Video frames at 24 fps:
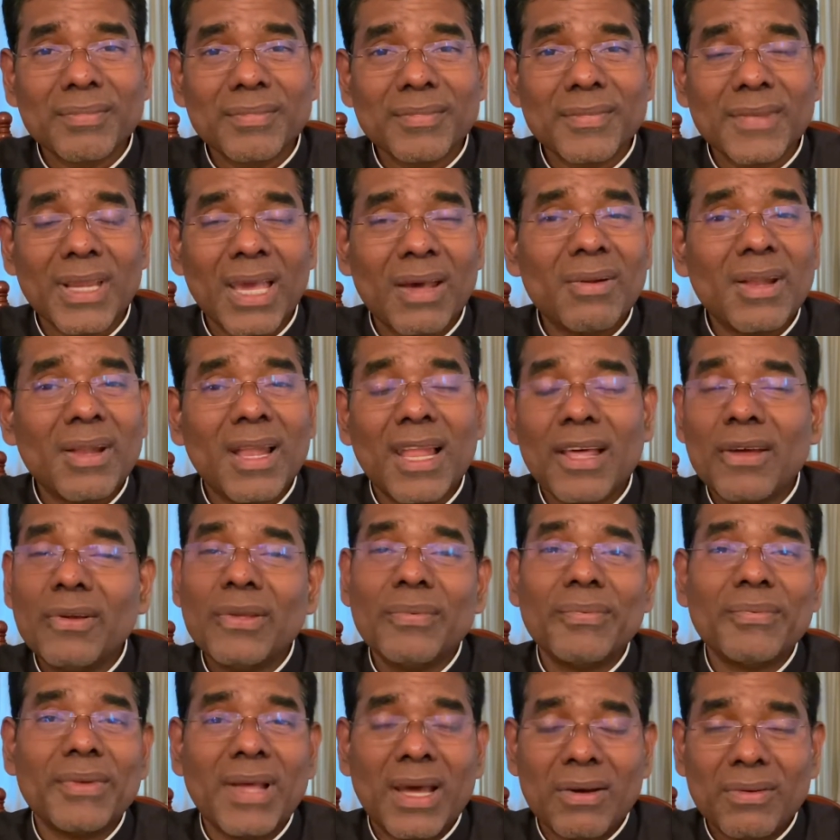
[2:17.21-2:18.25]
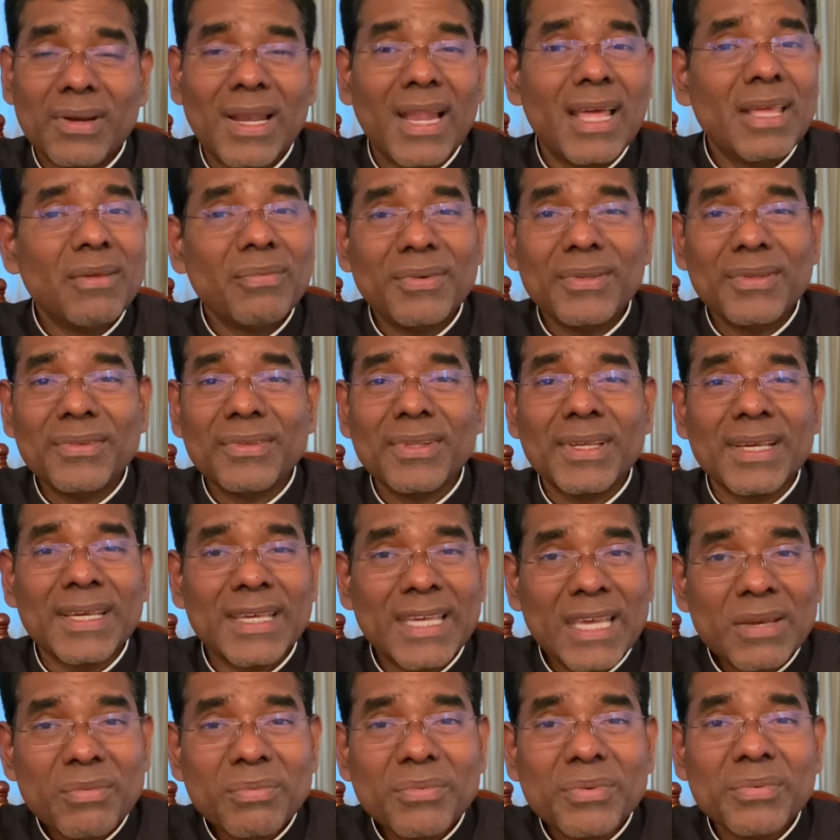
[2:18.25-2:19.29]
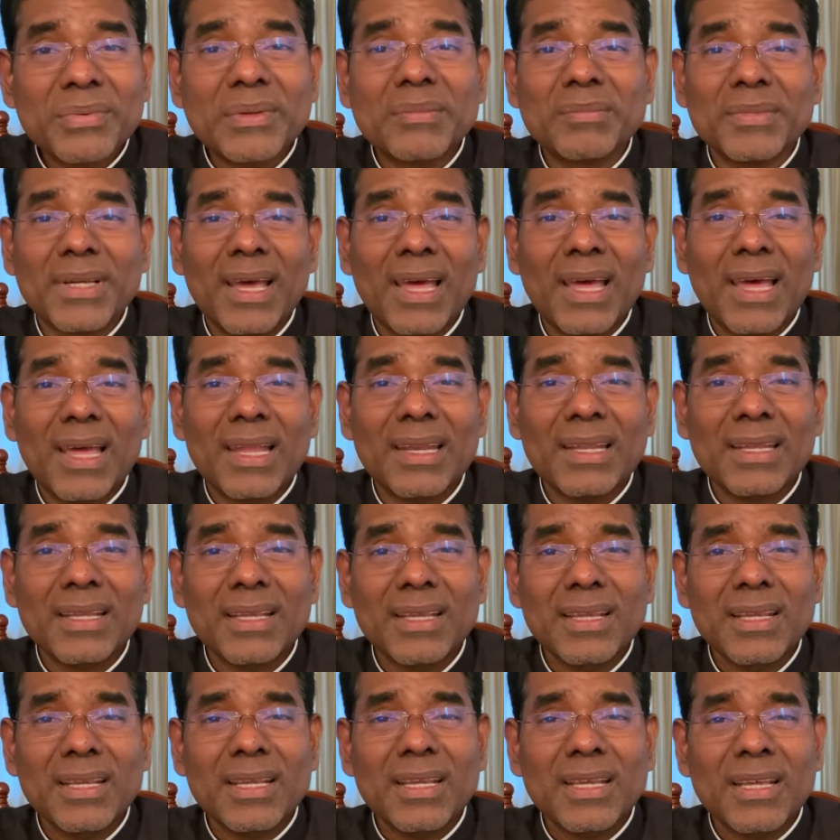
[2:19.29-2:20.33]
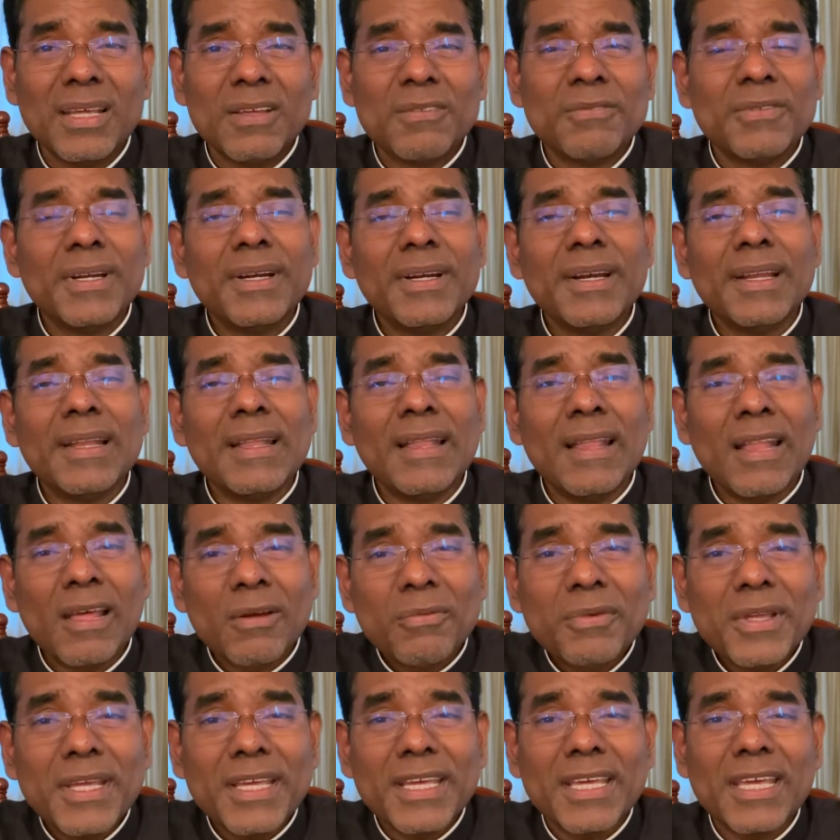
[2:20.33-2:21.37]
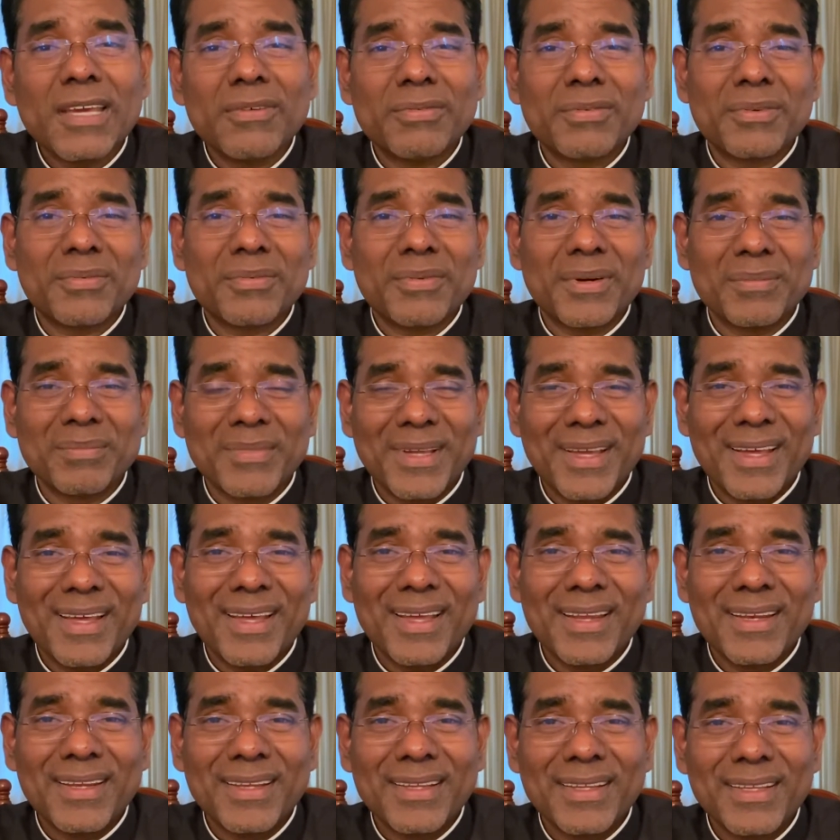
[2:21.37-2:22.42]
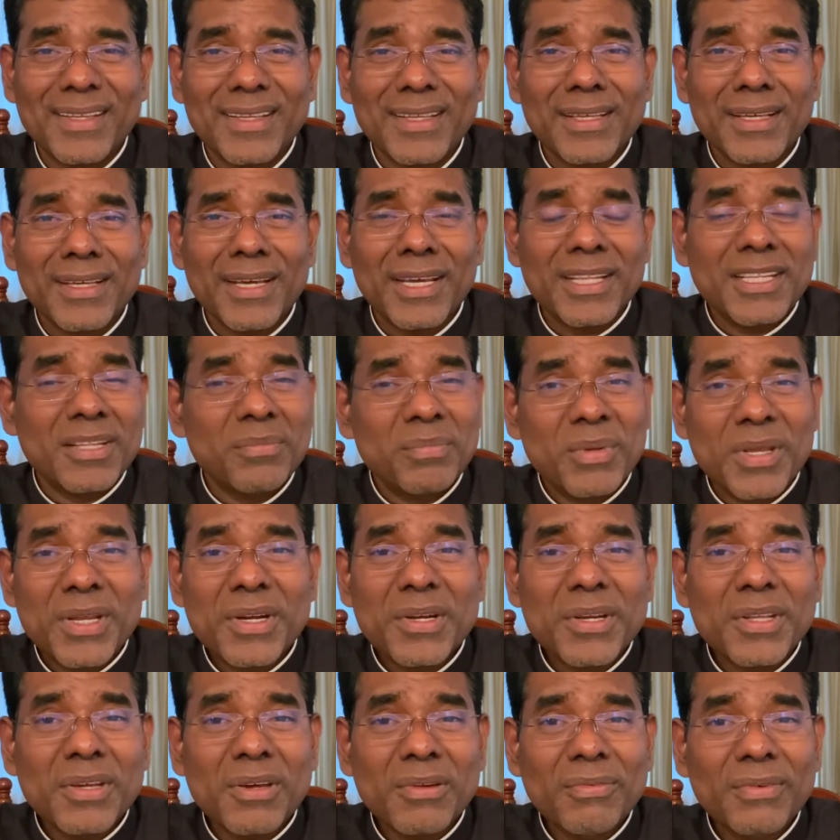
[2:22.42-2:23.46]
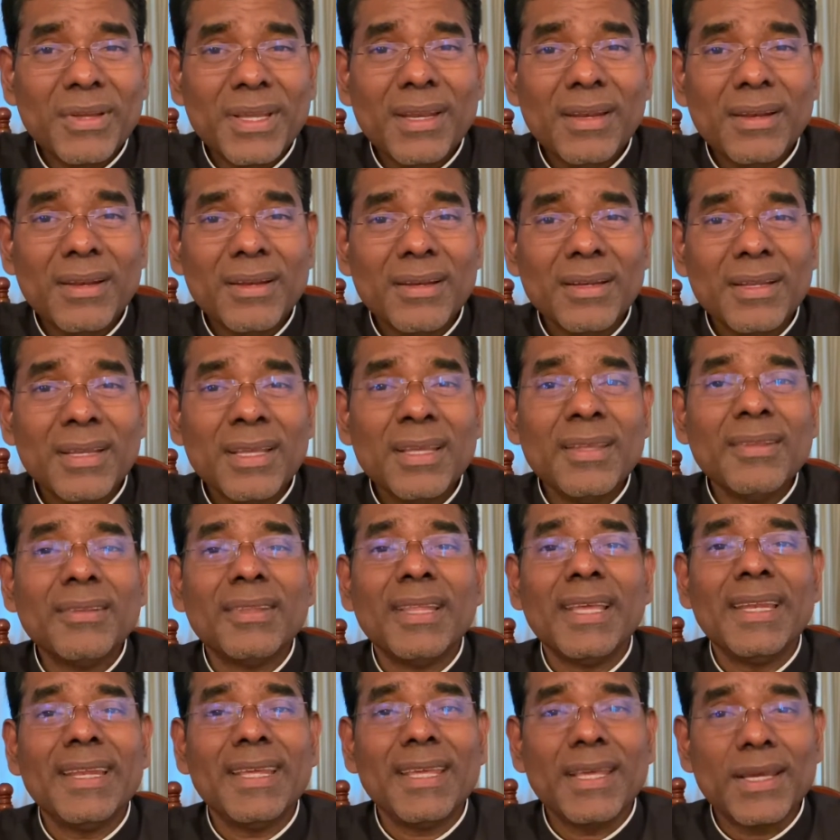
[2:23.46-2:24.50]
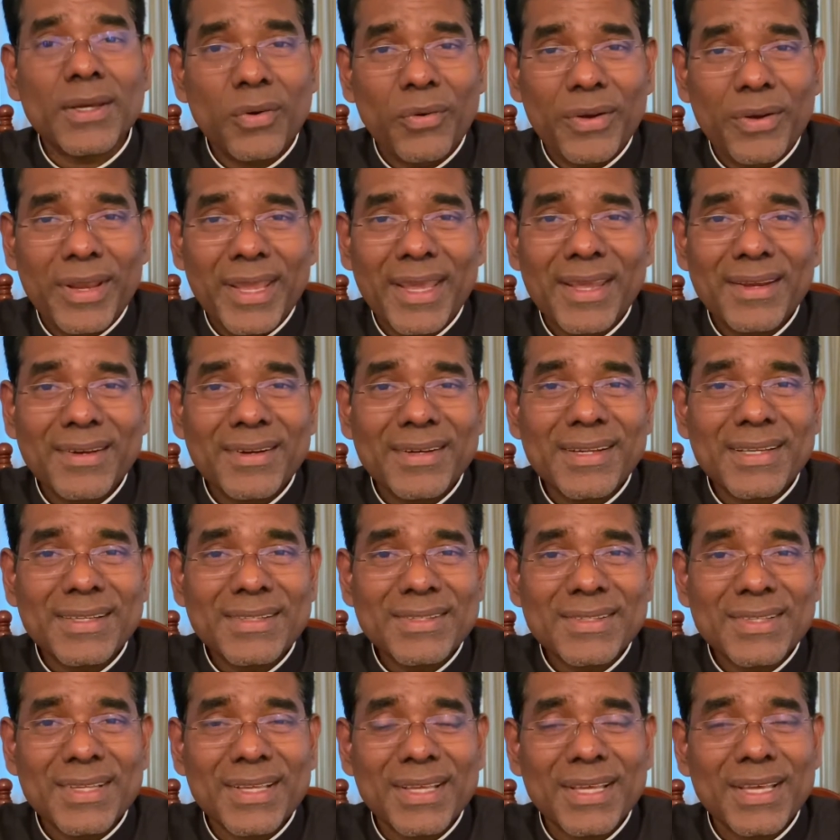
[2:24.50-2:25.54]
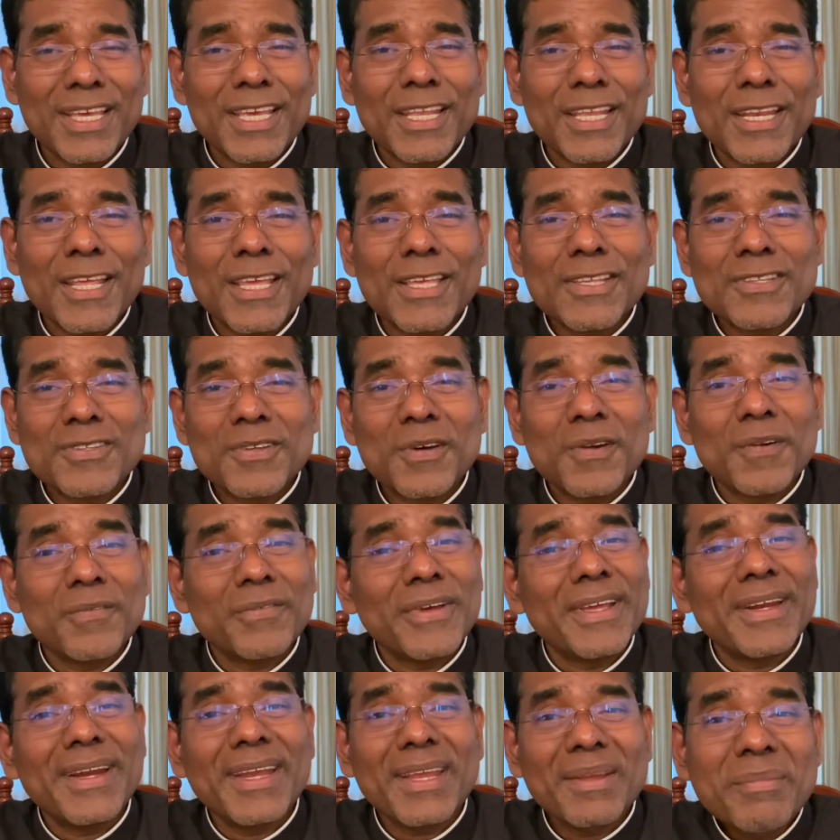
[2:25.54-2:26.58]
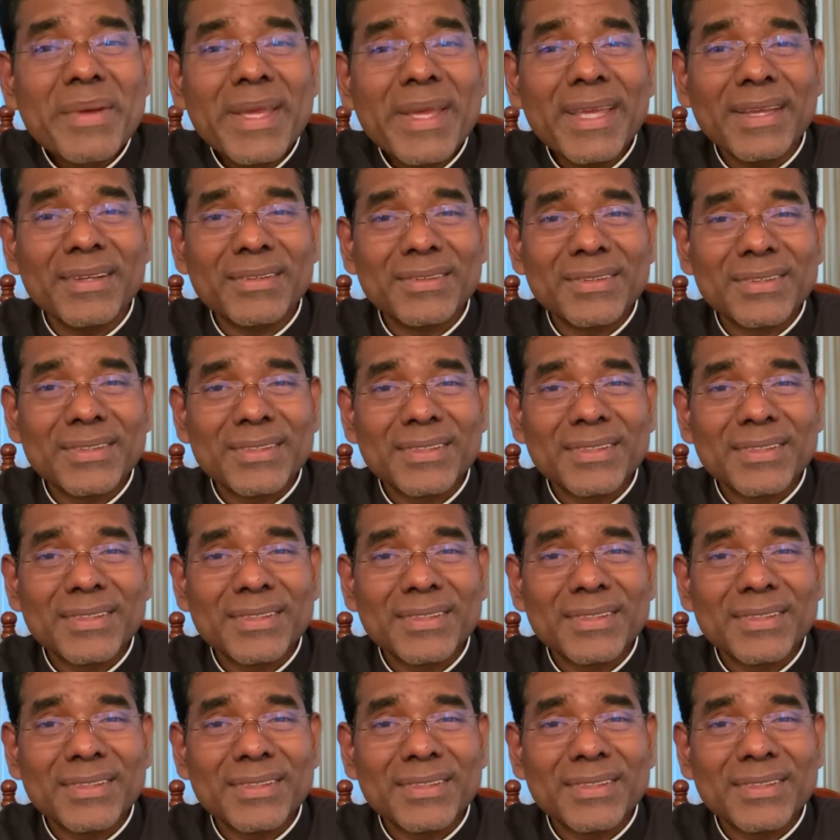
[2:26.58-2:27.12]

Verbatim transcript: Our life, our life is a gift from God, a very loving gift from God. And the beauty of it is that he created us in his own very image,